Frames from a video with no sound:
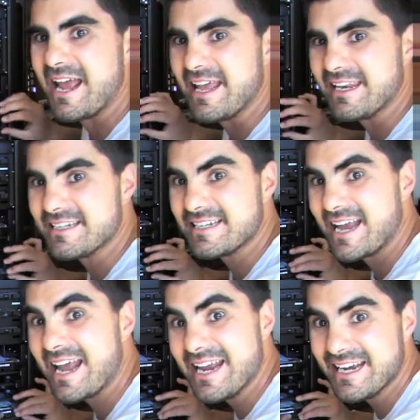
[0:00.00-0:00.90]
and
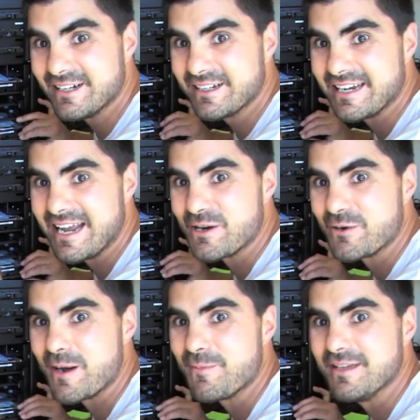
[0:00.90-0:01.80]
hey, I'm going to now
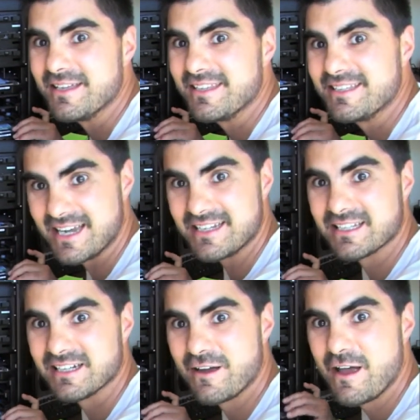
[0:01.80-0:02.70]
grab the, the
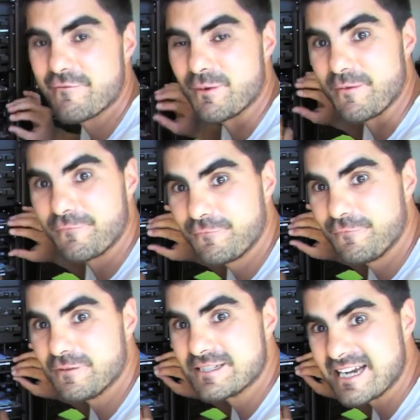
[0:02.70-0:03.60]
data from the
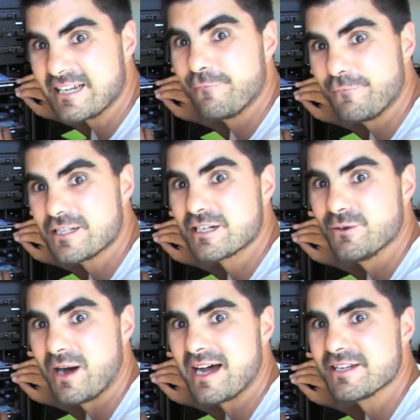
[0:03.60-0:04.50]
second
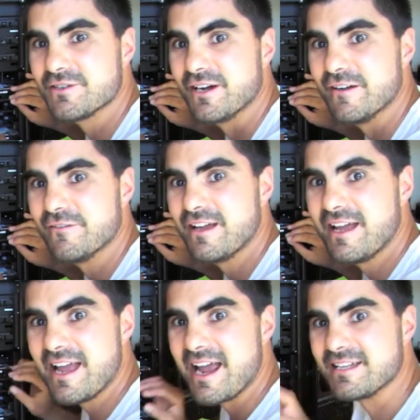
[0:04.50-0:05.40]
physical hard drive.
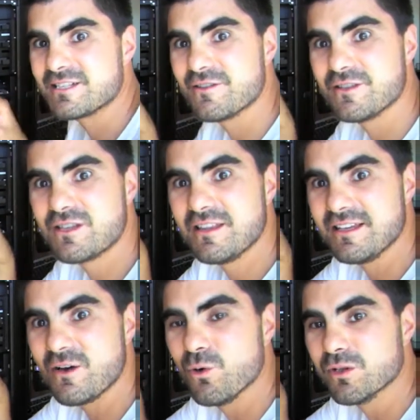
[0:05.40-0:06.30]
And so the,
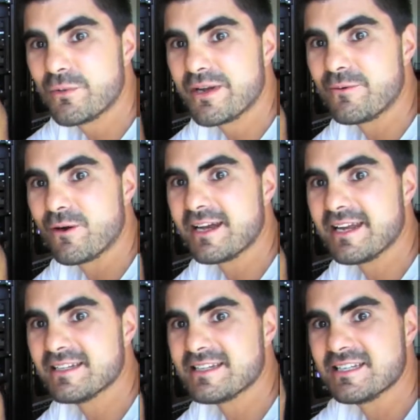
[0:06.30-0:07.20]
the, all the read write
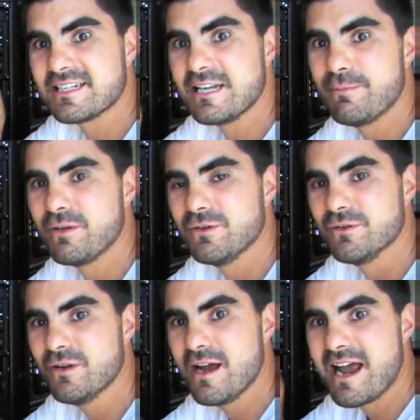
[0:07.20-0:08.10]
heads and the
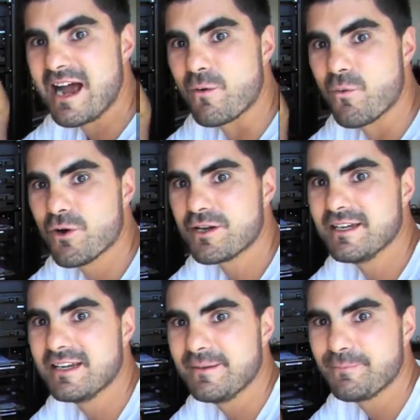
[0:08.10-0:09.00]
CPU are
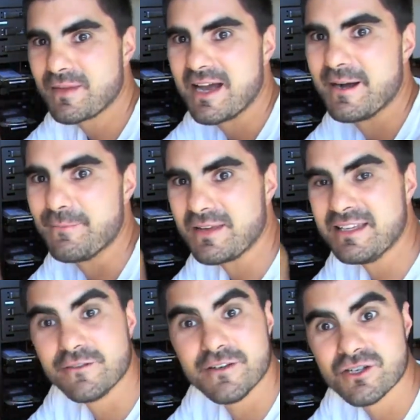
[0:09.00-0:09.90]
working um,
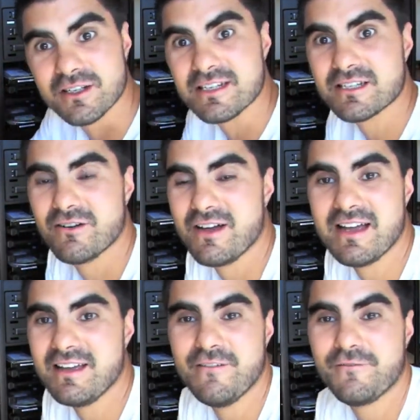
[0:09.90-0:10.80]
individually. So
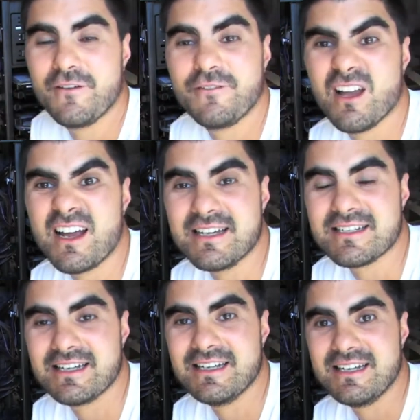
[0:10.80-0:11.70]
if, if, you like,
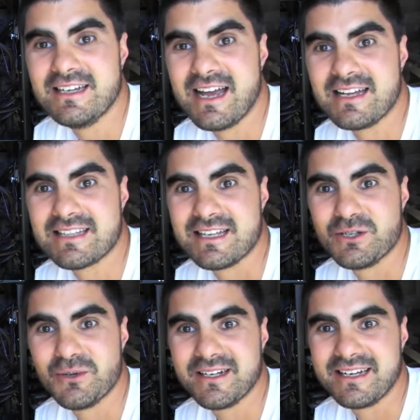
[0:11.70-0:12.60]
as, as they
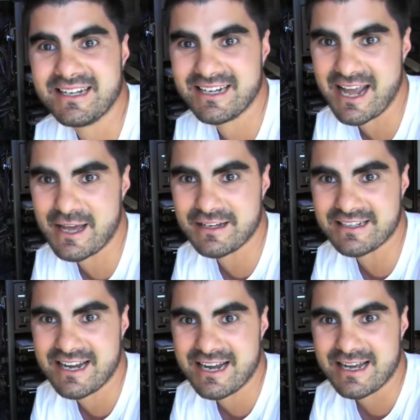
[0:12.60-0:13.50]
do in an, in an
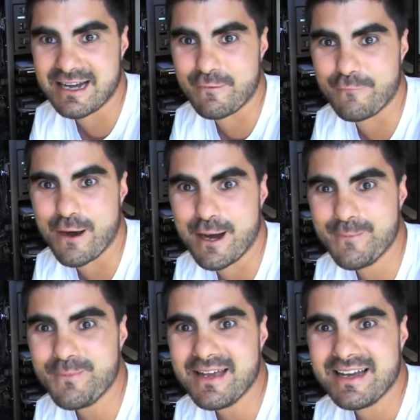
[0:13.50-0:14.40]
ant uh,
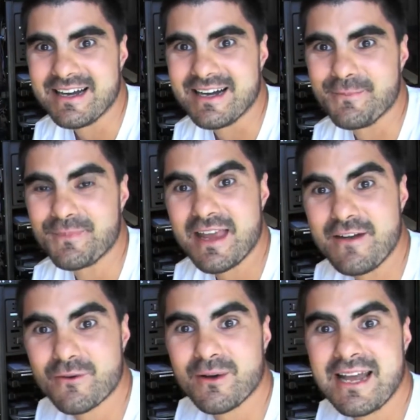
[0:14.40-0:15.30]
farm, um,
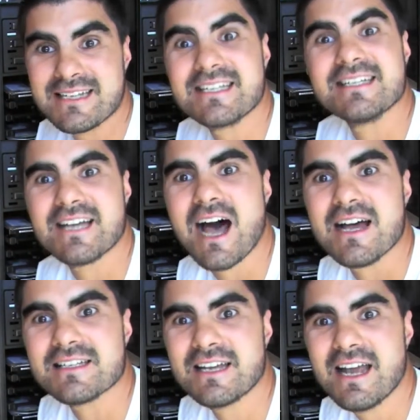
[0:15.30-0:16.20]
everyone has their
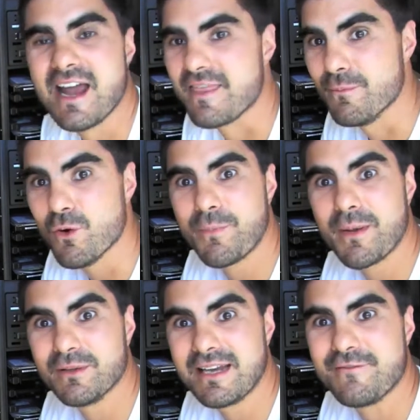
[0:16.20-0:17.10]
task. And the more
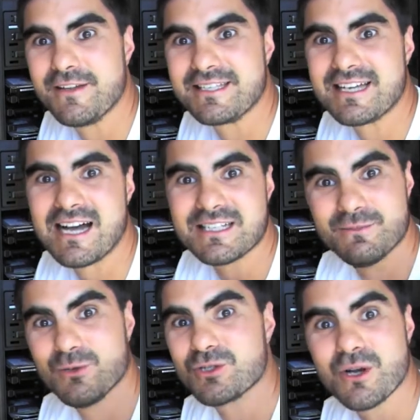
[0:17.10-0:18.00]
people that have their task,
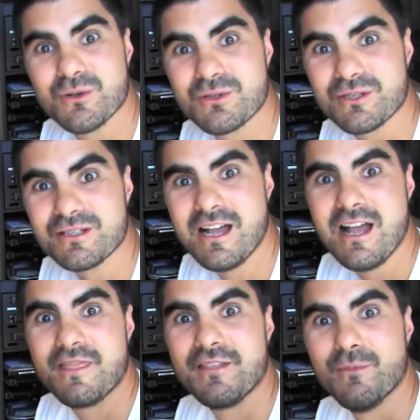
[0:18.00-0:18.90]
the more soldiers,
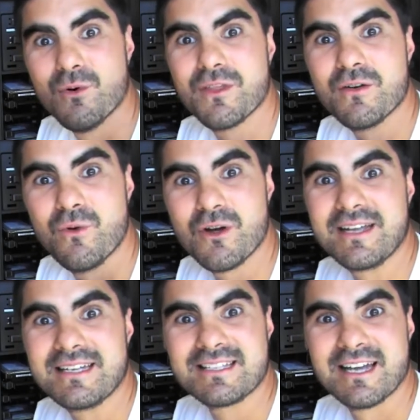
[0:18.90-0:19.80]
the more the
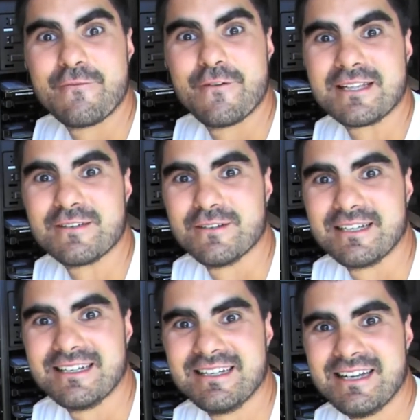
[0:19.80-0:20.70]
work gets done
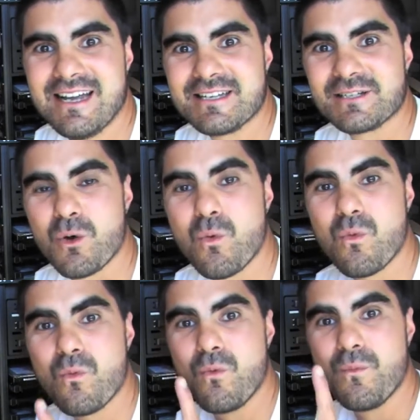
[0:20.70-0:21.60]
effectively.
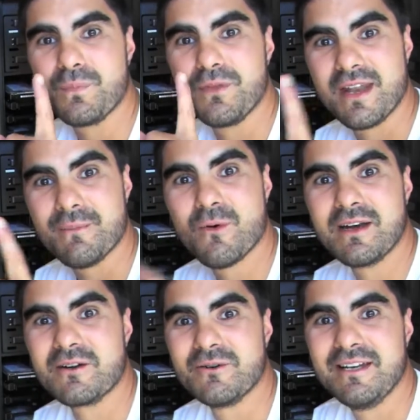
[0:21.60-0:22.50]
So the number
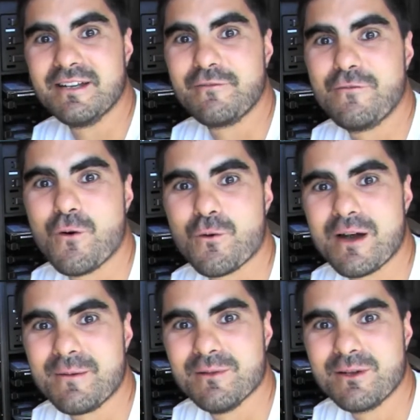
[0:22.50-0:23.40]
one ingredient
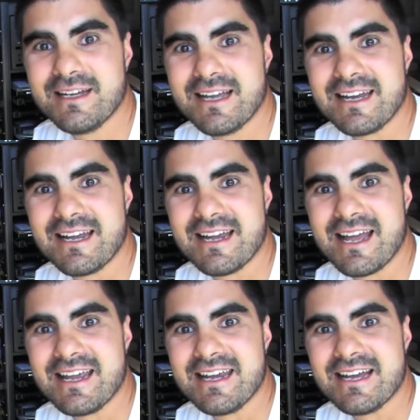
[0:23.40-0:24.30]
for um, looking at a,
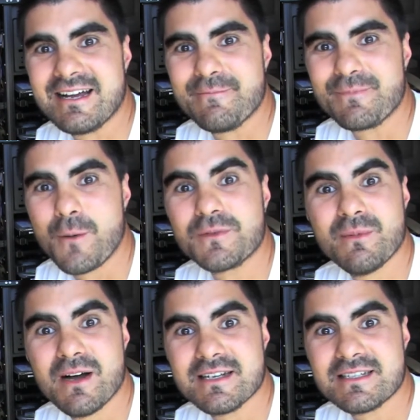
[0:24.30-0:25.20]
a um,
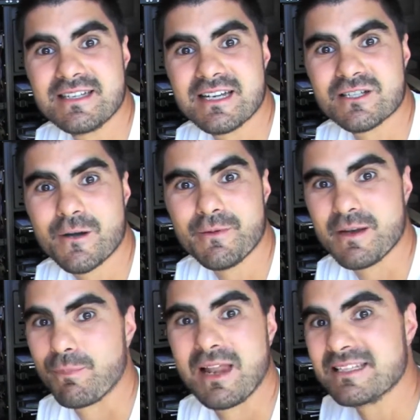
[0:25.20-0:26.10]
optimized desktop
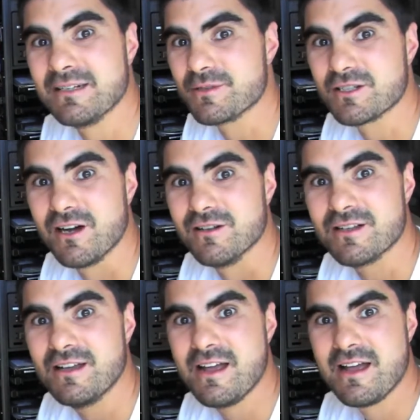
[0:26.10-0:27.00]
in a platinum
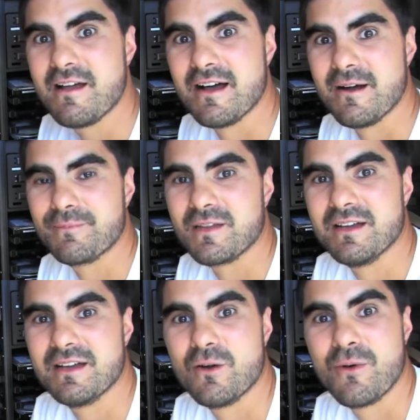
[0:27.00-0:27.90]
style um,
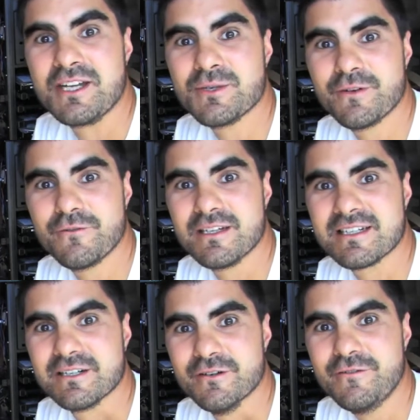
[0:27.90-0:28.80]
uh, arrangement for
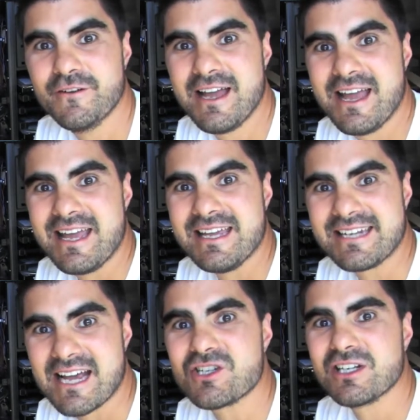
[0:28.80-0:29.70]
yourself
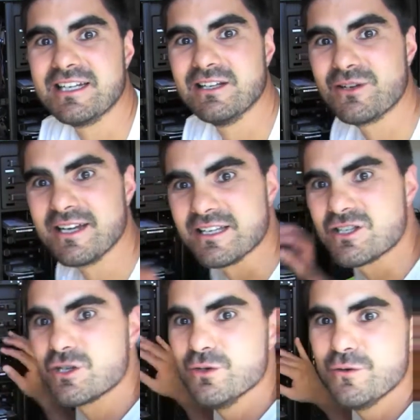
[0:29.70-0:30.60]
is actually looking
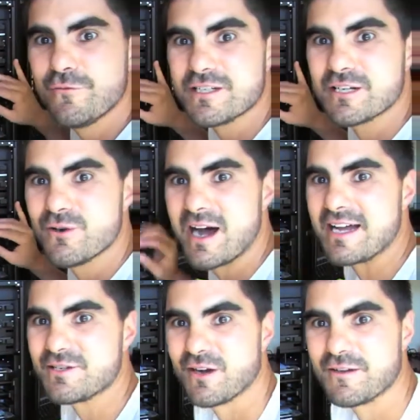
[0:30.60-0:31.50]
at two physical
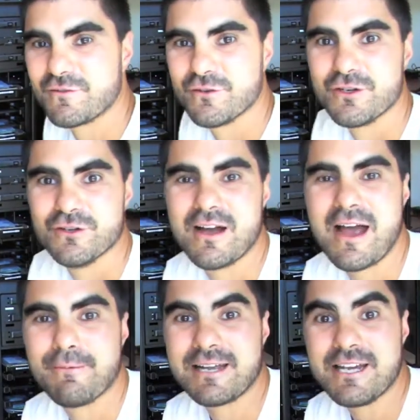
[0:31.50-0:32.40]
hard drives for your
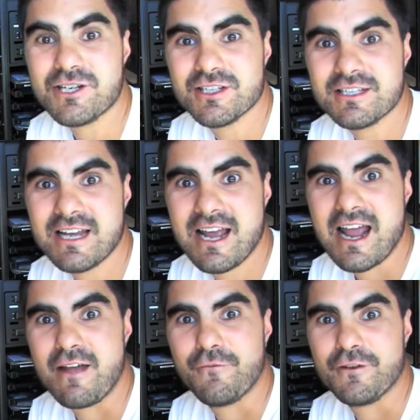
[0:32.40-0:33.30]
applications
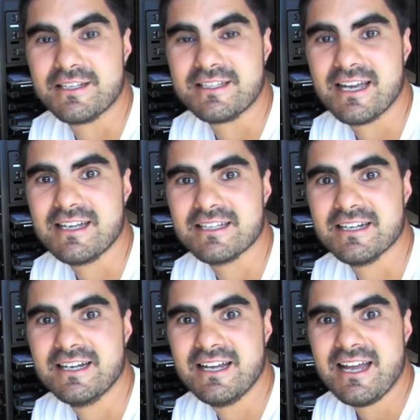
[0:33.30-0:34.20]
and for your data.